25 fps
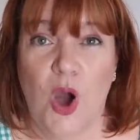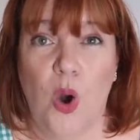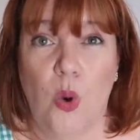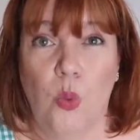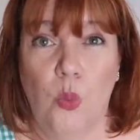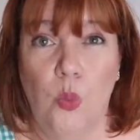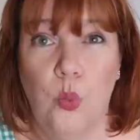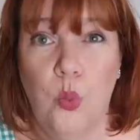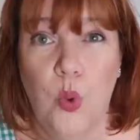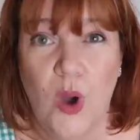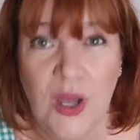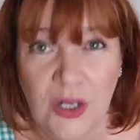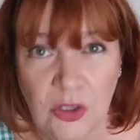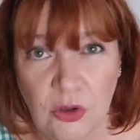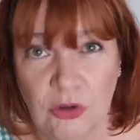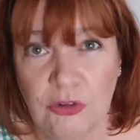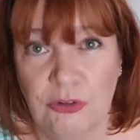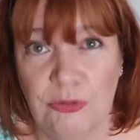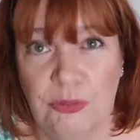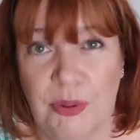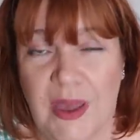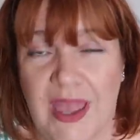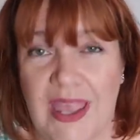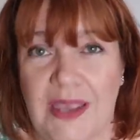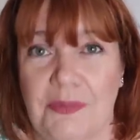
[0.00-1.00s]

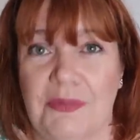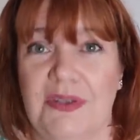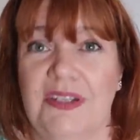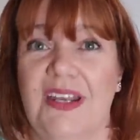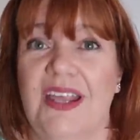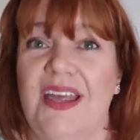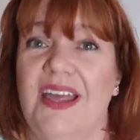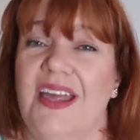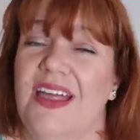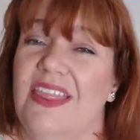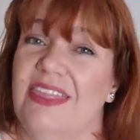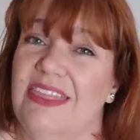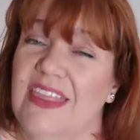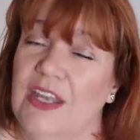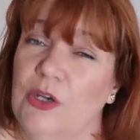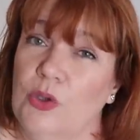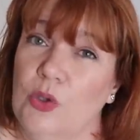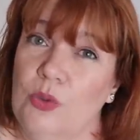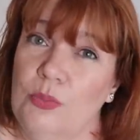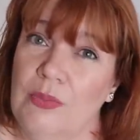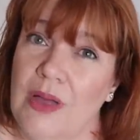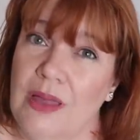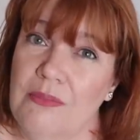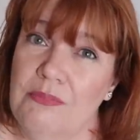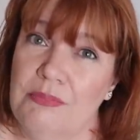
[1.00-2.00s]
one-off payment, then all
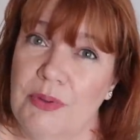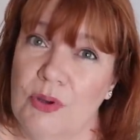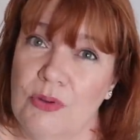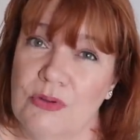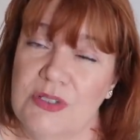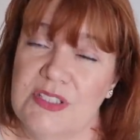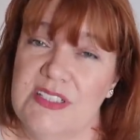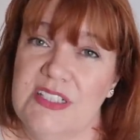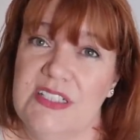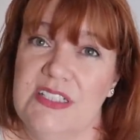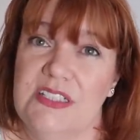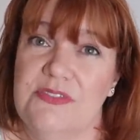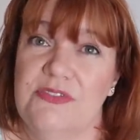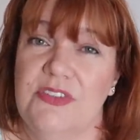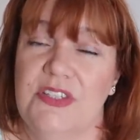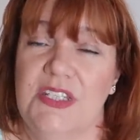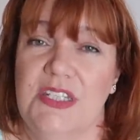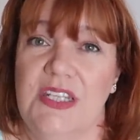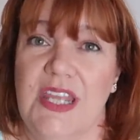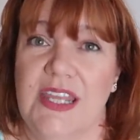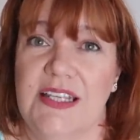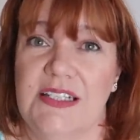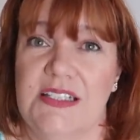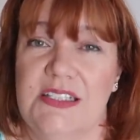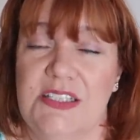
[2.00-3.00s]
my boxes for the
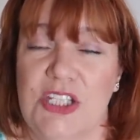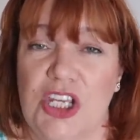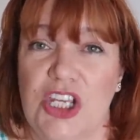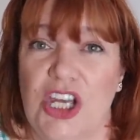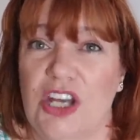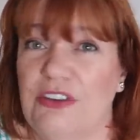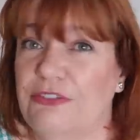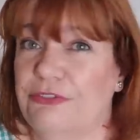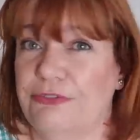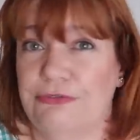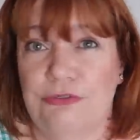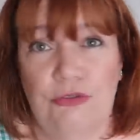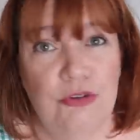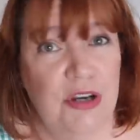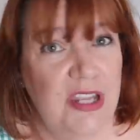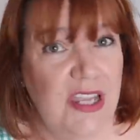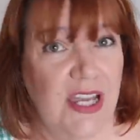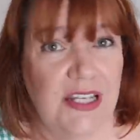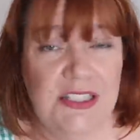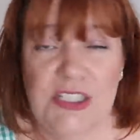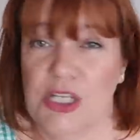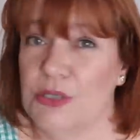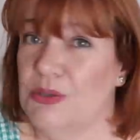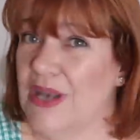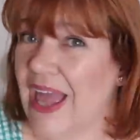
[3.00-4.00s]
next year are free.
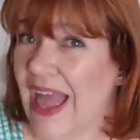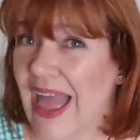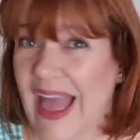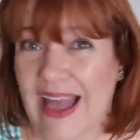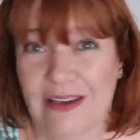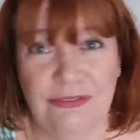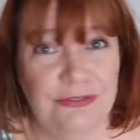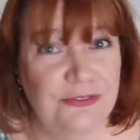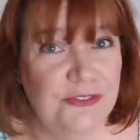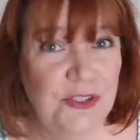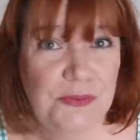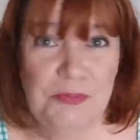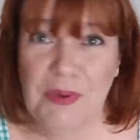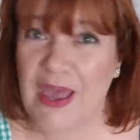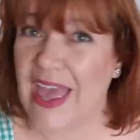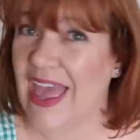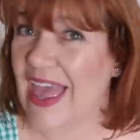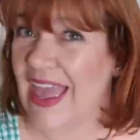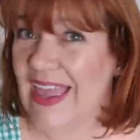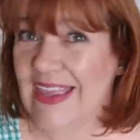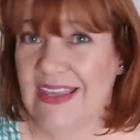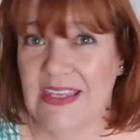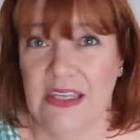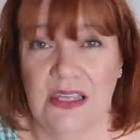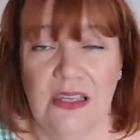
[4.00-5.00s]
I don't have to
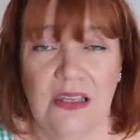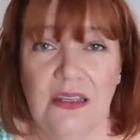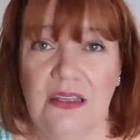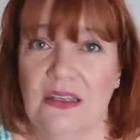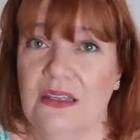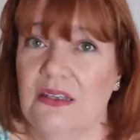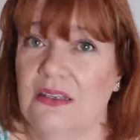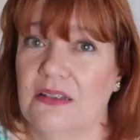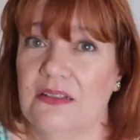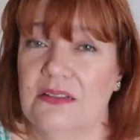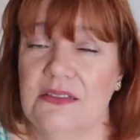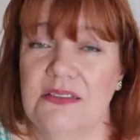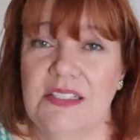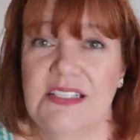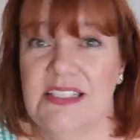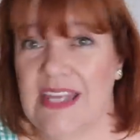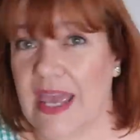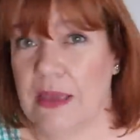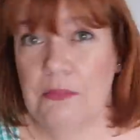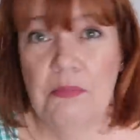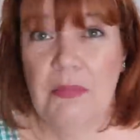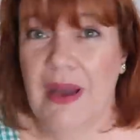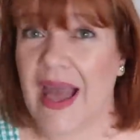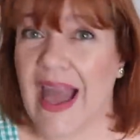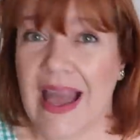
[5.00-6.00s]
pay the
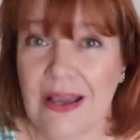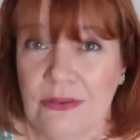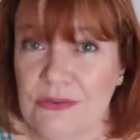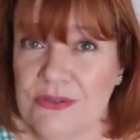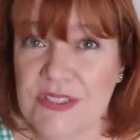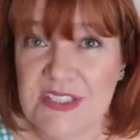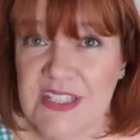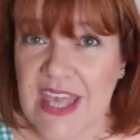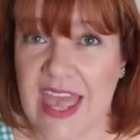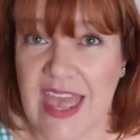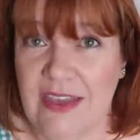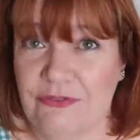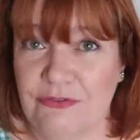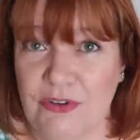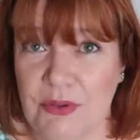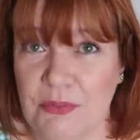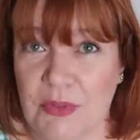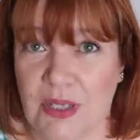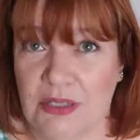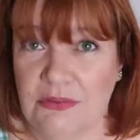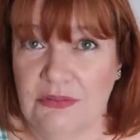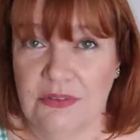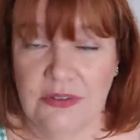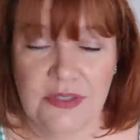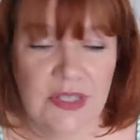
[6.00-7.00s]
£10 every
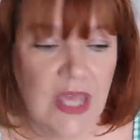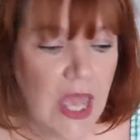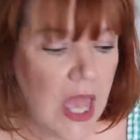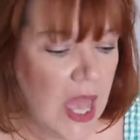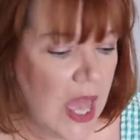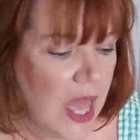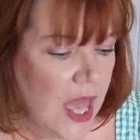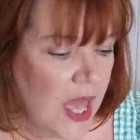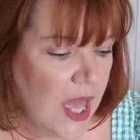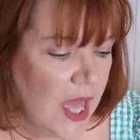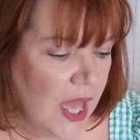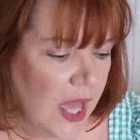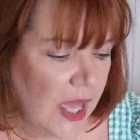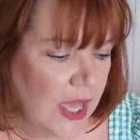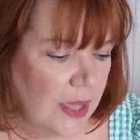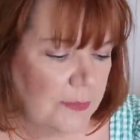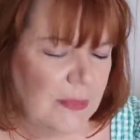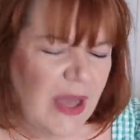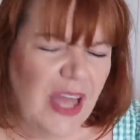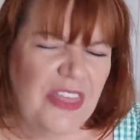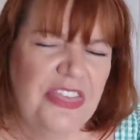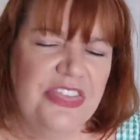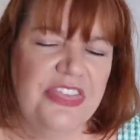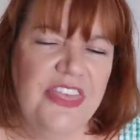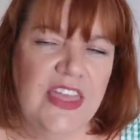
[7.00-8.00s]
month.
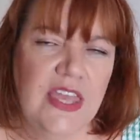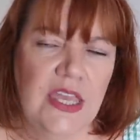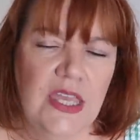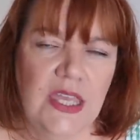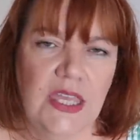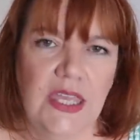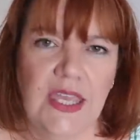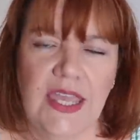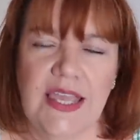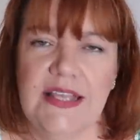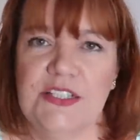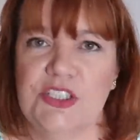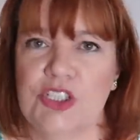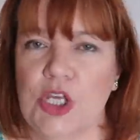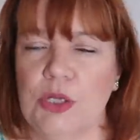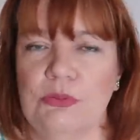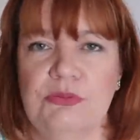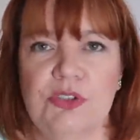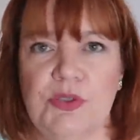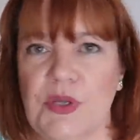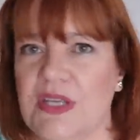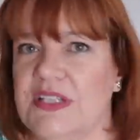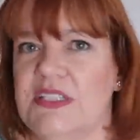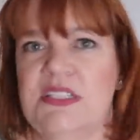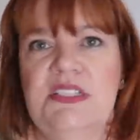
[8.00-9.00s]
I think it's open
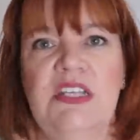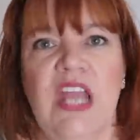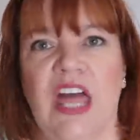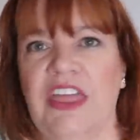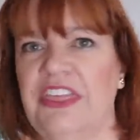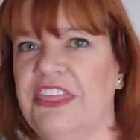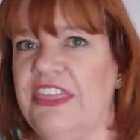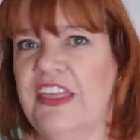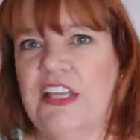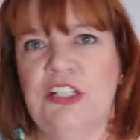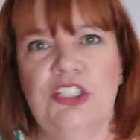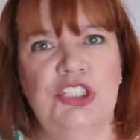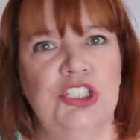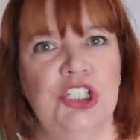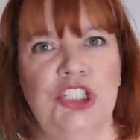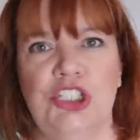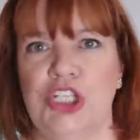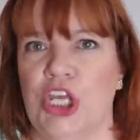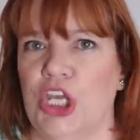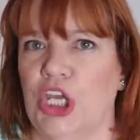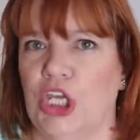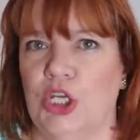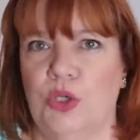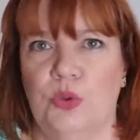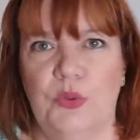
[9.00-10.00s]
to, it's nothing to
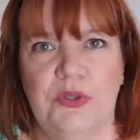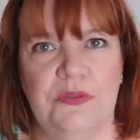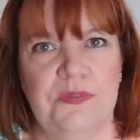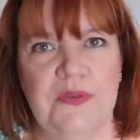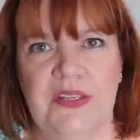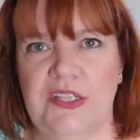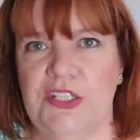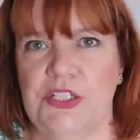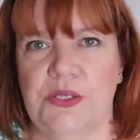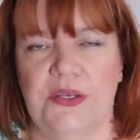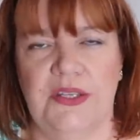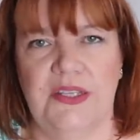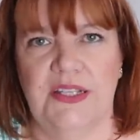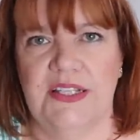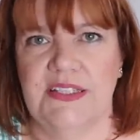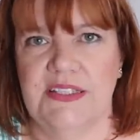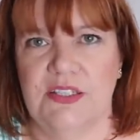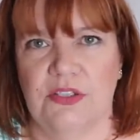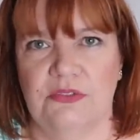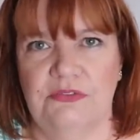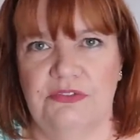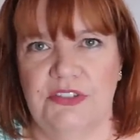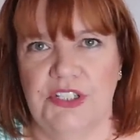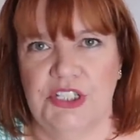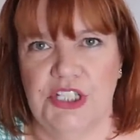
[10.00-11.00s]
do with me doing this
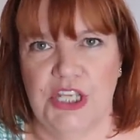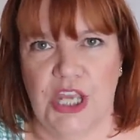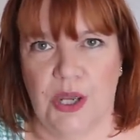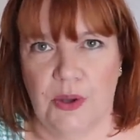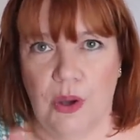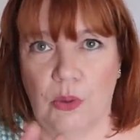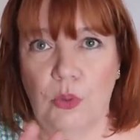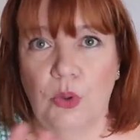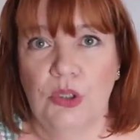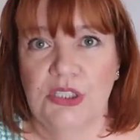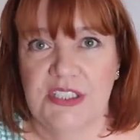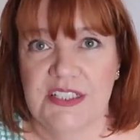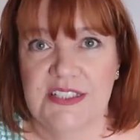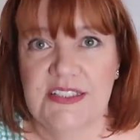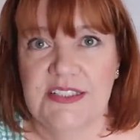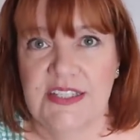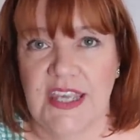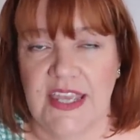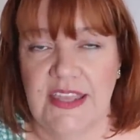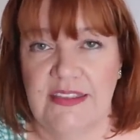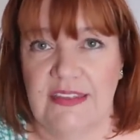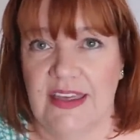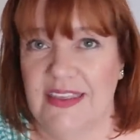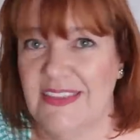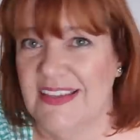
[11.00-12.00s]
on video. I want to
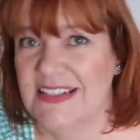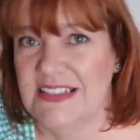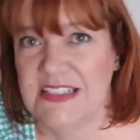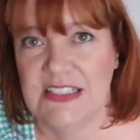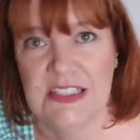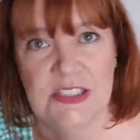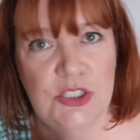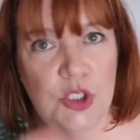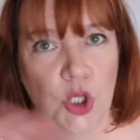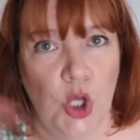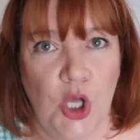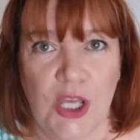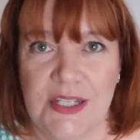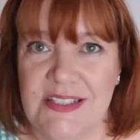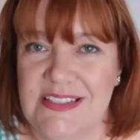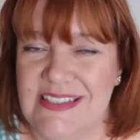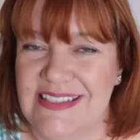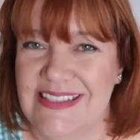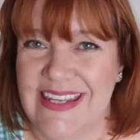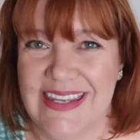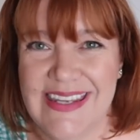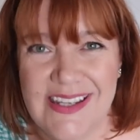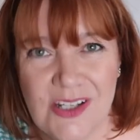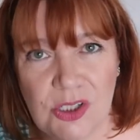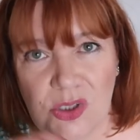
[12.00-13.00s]
say that. This is not a
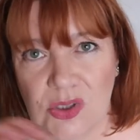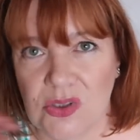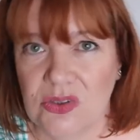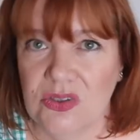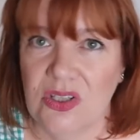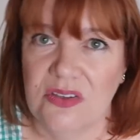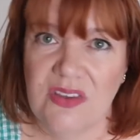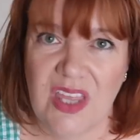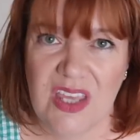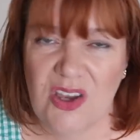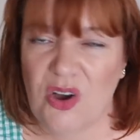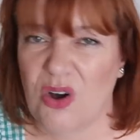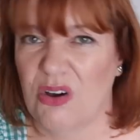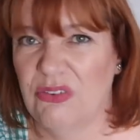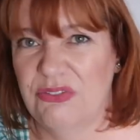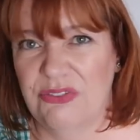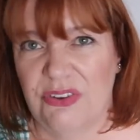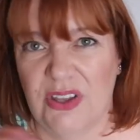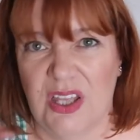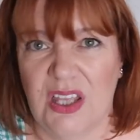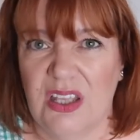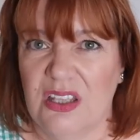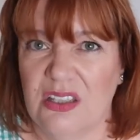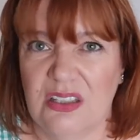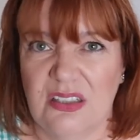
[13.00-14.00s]
deal that they
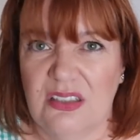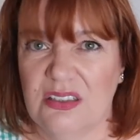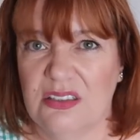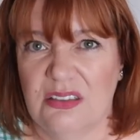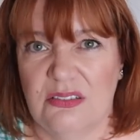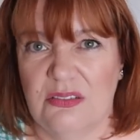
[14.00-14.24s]
offer